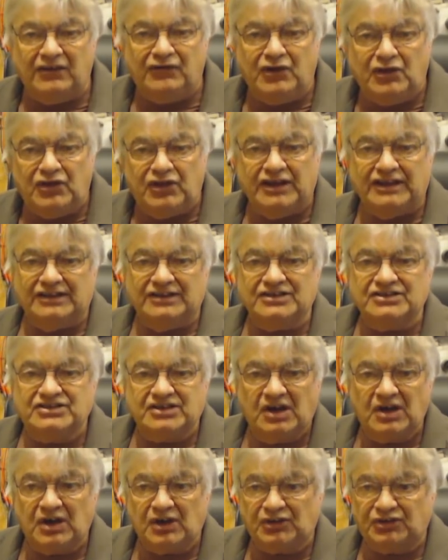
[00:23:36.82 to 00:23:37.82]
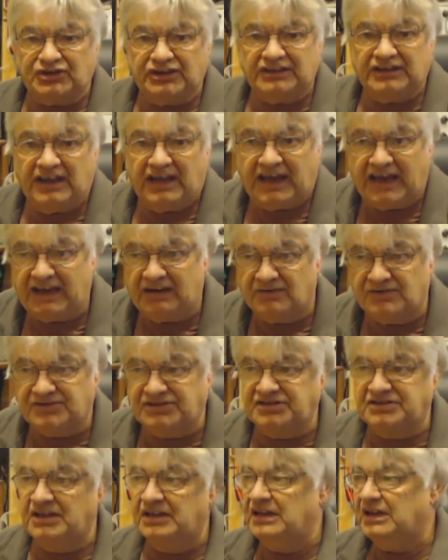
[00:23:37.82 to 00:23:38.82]
everything that's earthed in the
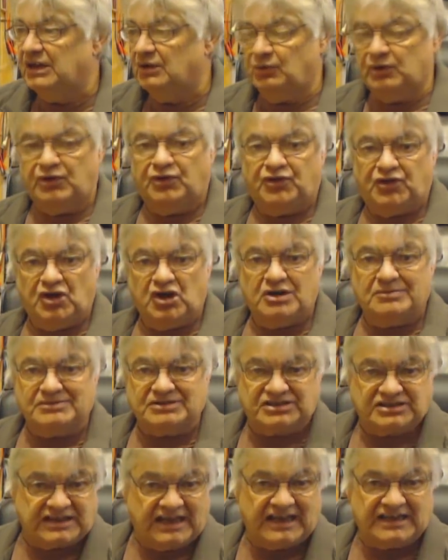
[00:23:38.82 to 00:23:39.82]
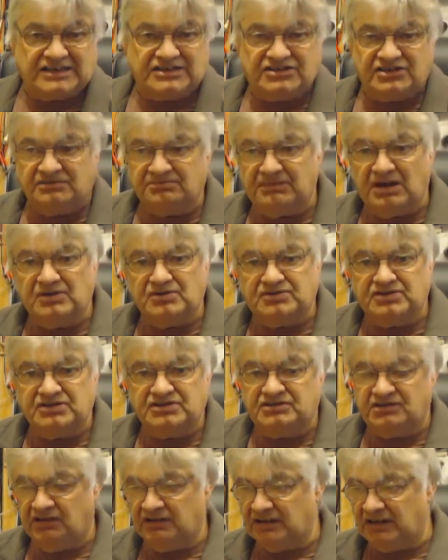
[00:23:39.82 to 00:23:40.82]
house with thermostats and
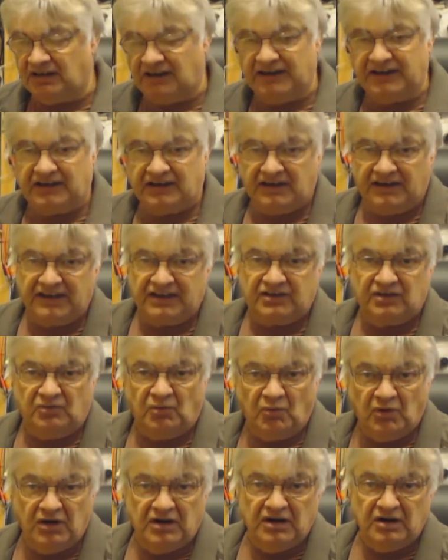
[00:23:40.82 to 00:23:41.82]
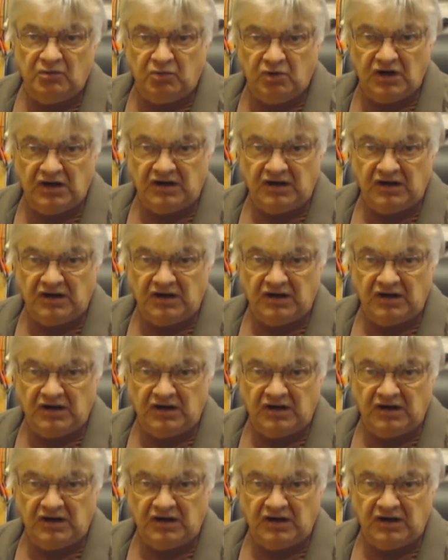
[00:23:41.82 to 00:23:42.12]
motors going click click and whir